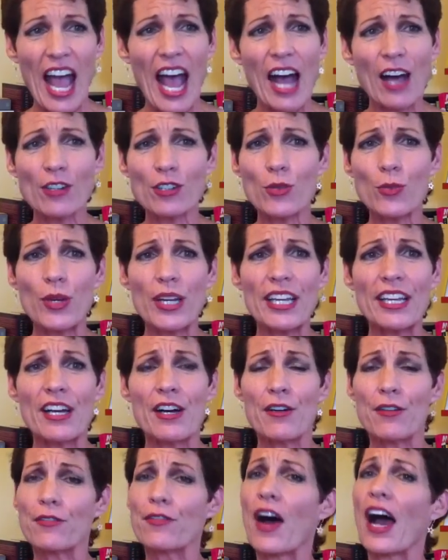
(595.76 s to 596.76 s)
How do
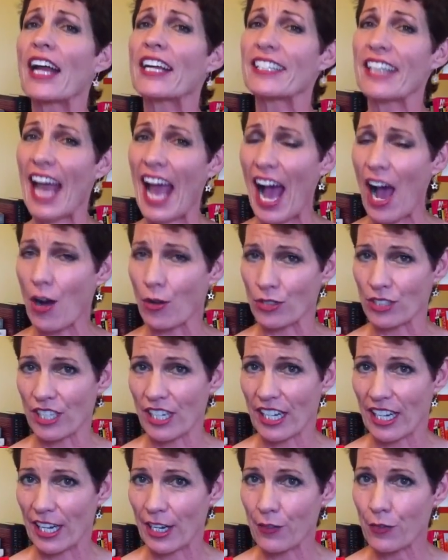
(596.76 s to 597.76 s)
we find
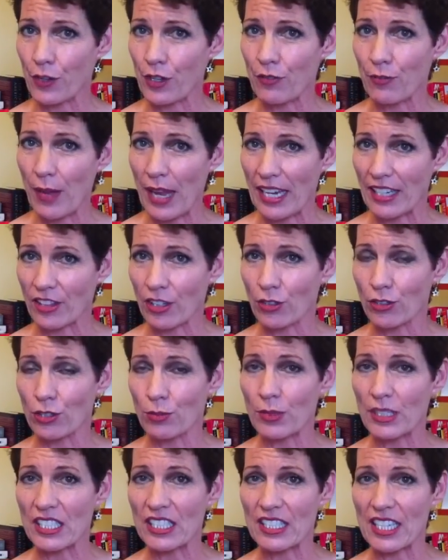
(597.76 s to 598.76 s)
out if we've made
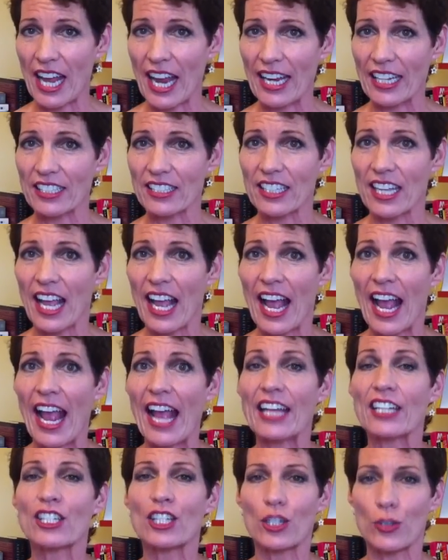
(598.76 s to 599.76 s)
those mistakes
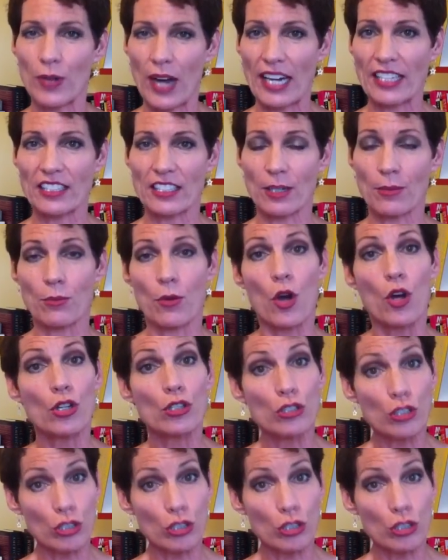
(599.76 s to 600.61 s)
and correct them?